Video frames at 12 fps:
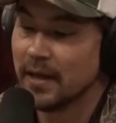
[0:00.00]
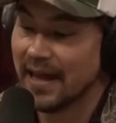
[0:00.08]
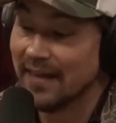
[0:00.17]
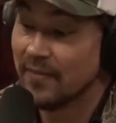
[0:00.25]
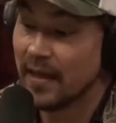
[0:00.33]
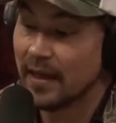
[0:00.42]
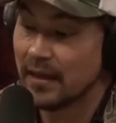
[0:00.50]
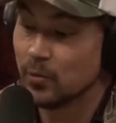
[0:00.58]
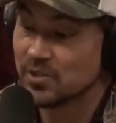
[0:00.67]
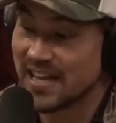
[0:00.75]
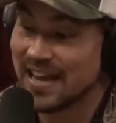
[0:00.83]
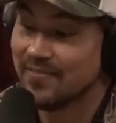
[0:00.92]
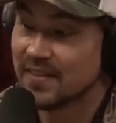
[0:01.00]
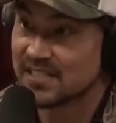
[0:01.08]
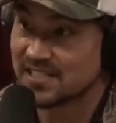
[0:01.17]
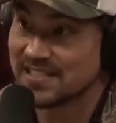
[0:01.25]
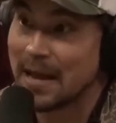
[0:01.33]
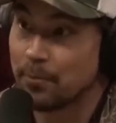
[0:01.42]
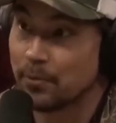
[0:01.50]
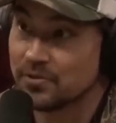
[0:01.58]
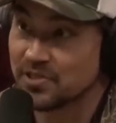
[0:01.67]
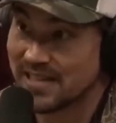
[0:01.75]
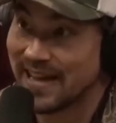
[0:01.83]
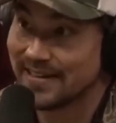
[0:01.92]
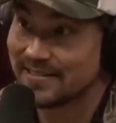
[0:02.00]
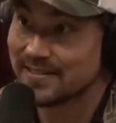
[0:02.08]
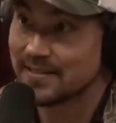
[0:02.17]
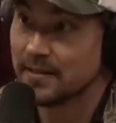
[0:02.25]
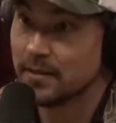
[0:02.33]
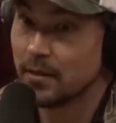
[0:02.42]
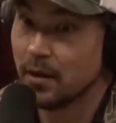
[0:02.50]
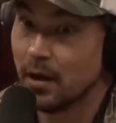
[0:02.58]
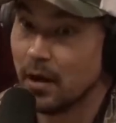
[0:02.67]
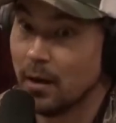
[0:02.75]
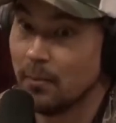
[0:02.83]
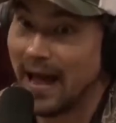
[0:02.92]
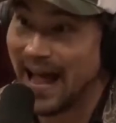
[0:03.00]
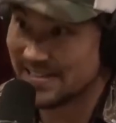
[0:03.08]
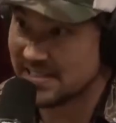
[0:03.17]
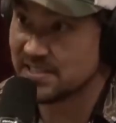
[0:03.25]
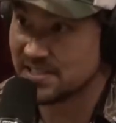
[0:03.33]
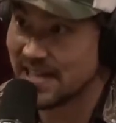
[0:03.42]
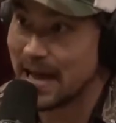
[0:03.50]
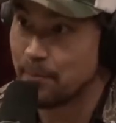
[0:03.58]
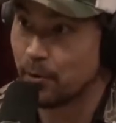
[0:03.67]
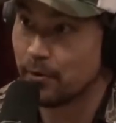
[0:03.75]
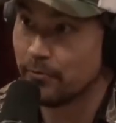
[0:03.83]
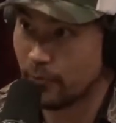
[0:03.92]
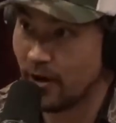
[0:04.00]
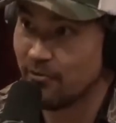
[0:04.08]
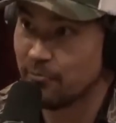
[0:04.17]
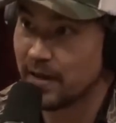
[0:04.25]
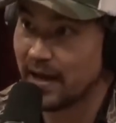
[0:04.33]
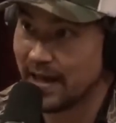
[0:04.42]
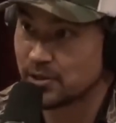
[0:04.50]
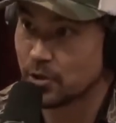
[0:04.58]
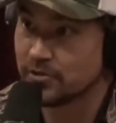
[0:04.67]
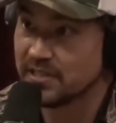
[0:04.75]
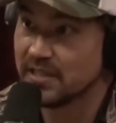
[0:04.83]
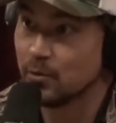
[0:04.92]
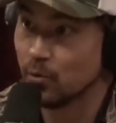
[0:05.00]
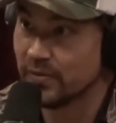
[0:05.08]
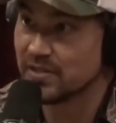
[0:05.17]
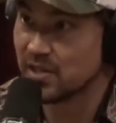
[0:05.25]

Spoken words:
he was in the sniper site as a sniper for FBI HRT when this